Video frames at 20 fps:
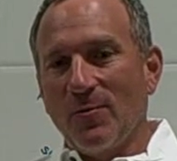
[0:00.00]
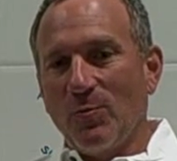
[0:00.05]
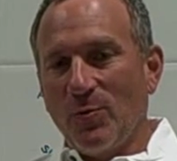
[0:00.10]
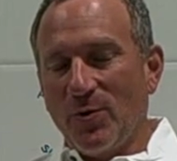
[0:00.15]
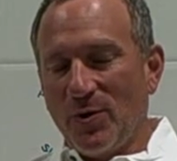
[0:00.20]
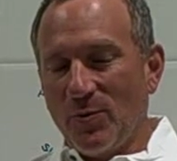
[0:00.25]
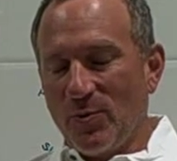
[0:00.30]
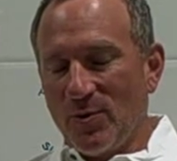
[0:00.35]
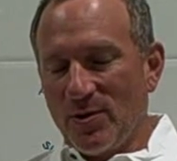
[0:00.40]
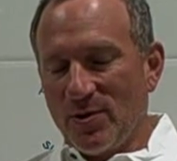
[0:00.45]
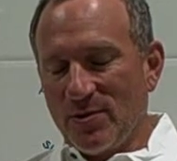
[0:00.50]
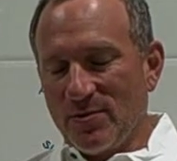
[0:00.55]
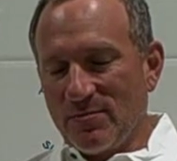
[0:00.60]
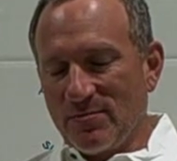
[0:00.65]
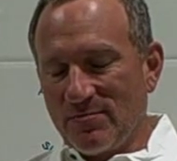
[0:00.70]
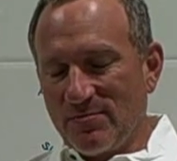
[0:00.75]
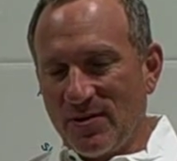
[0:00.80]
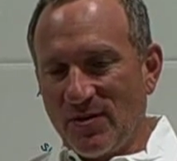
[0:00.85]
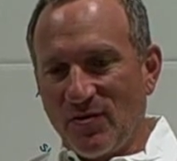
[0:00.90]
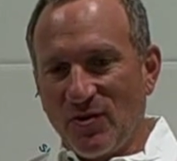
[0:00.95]
We will
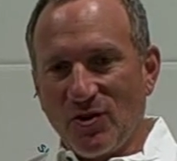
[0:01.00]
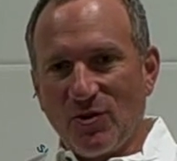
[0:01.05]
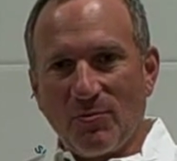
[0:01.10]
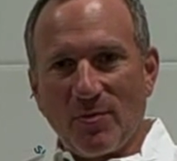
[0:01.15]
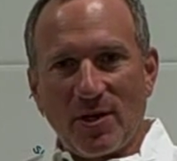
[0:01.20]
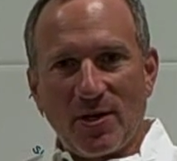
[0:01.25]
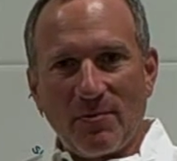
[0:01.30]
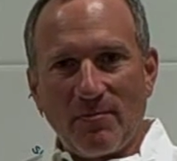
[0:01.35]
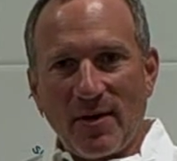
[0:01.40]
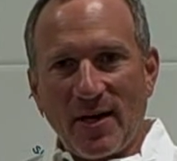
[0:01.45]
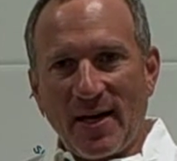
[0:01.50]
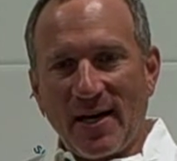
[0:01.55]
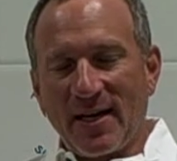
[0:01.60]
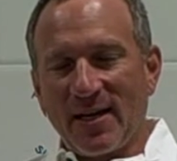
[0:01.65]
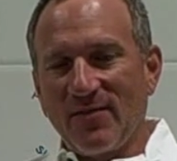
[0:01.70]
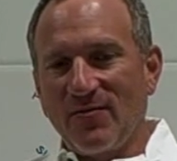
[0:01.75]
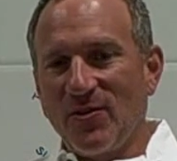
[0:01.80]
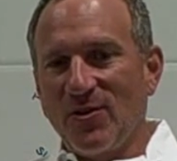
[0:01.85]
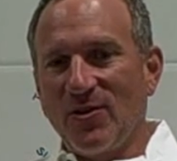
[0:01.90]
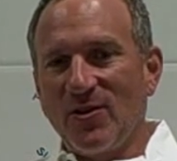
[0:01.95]
give you your money back.
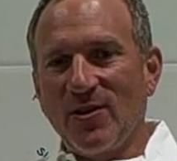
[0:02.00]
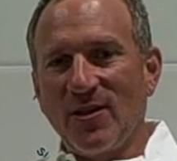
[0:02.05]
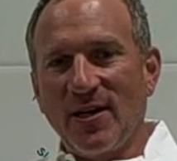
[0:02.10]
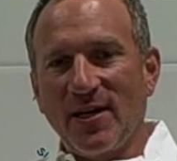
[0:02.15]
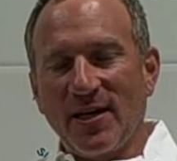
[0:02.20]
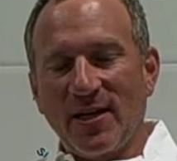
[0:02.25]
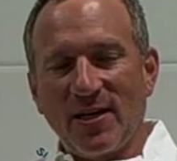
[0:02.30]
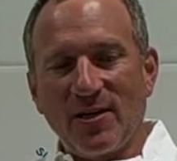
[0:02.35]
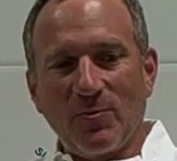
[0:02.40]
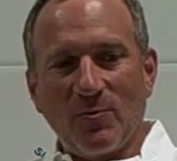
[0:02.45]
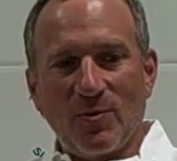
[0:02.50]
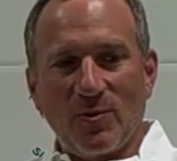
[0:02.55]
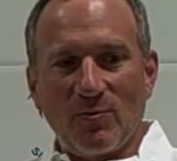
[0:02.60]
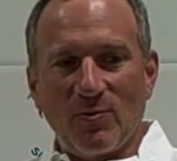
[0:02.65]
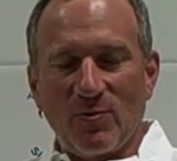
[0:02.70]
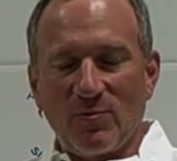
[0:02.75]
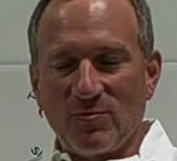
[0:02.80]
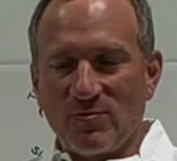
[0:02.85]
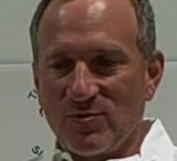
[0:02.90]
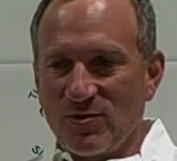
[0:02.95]
If you don't like it, we
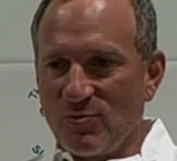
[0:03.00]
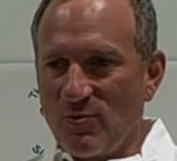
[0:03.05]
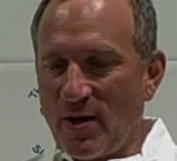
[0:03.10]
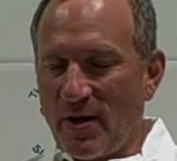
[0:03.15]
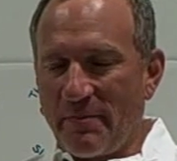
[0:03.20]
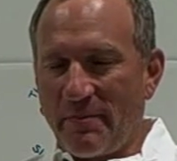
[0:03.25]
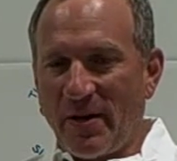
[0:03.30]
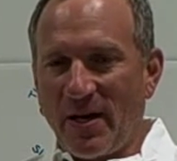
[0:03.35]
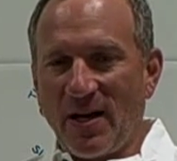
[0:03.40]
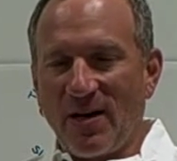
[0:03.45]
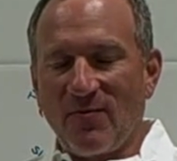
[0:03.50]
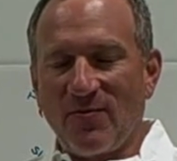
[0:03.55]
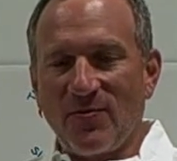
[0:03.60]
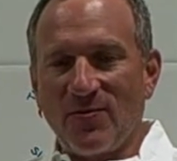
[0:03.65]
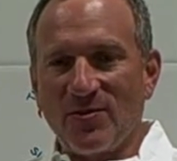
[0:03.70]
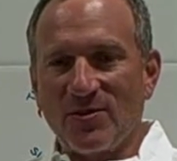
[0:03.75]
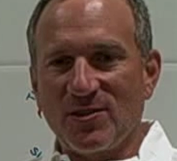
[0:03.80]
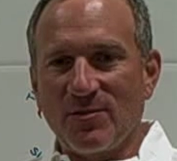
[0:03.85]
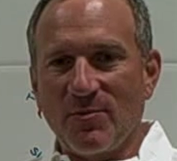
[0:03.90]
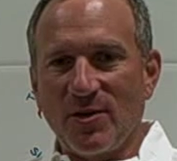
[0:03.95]
will swap it out
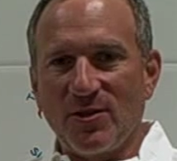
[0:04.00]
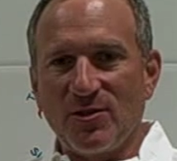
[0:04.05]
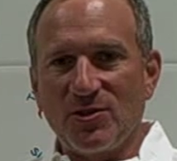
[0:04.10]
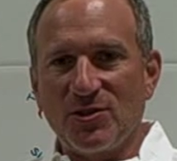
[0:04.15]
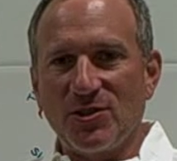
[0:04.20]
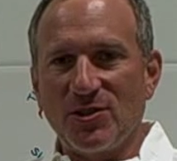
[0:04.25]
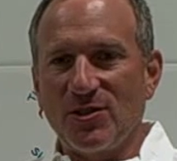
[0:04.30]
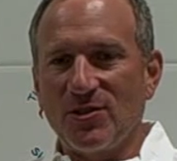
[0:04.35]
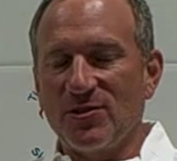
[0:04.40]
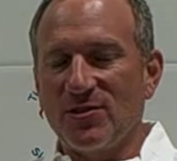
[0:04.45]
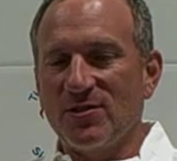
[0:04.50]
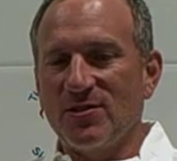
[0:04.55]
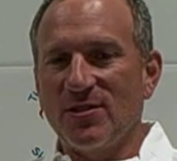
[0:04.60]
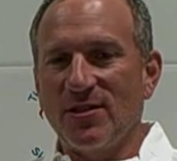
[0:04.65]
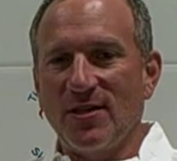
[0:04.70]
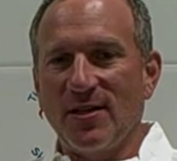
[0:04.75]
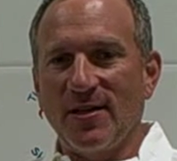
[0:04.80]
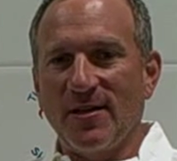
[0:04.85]
for some other shirts.